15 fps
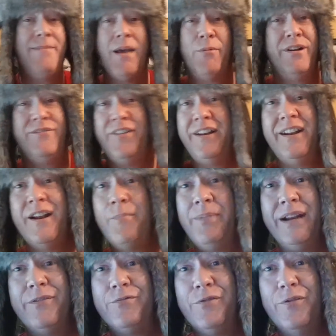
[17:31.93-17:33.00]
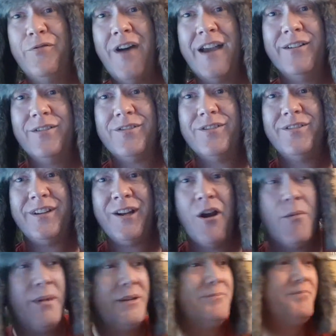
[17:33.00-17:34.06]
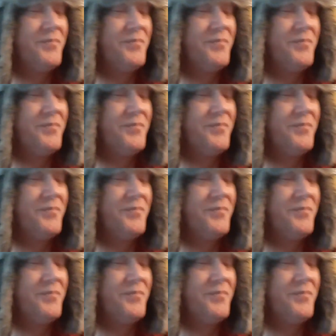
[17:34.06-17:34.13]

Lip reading: That would have ended up being Foo Fighters. You know what I mean?